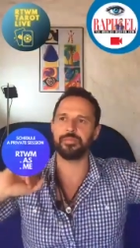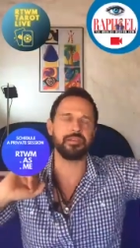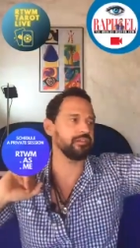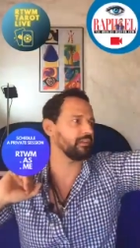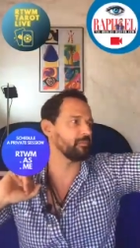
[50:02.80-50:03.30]
be
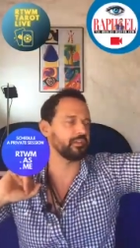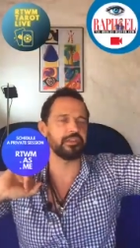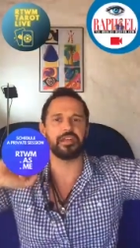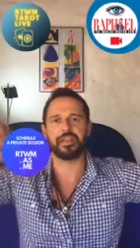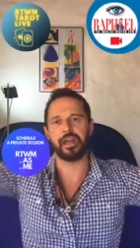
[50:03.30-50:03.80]
6 months
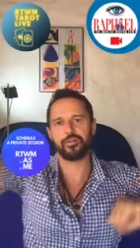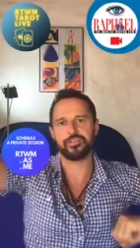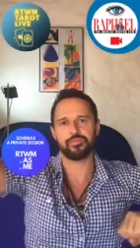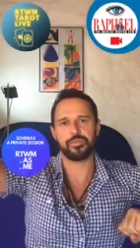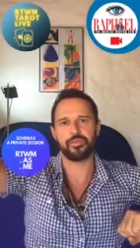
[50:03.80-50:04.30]
in that
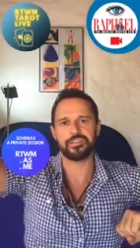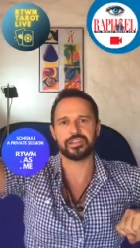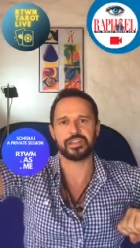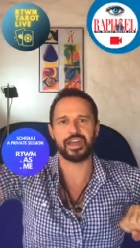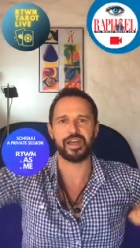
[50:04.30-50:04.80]
house, 3 months in
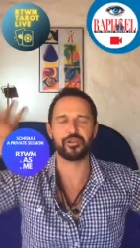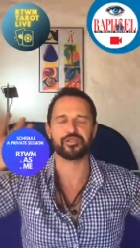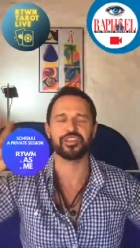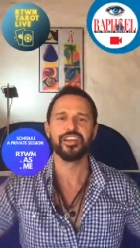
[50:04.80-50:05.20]
that house.